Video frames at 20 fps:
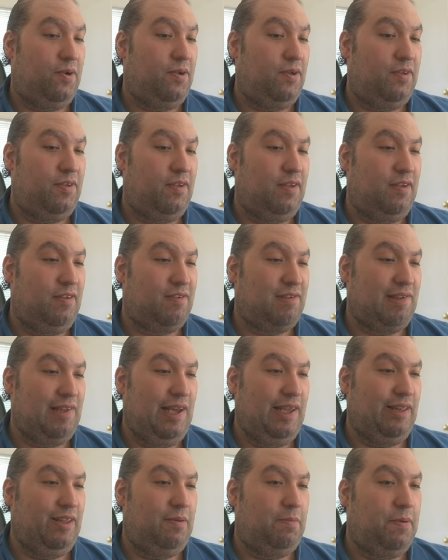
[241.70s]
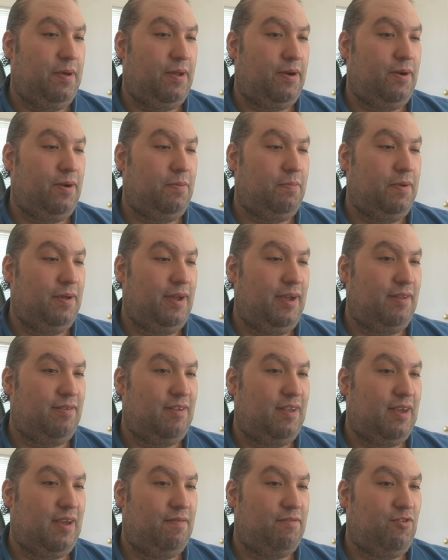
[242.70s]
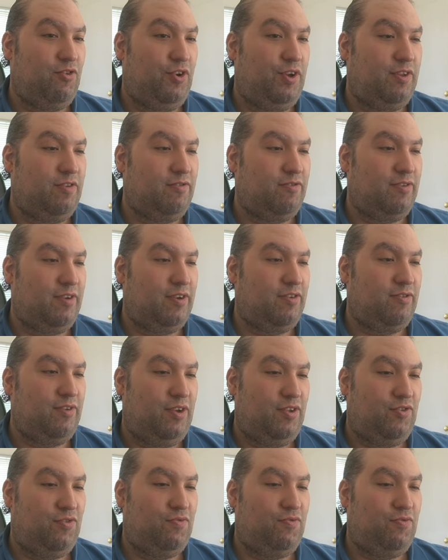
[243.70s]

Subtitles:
He's slightly better, but I think after h6,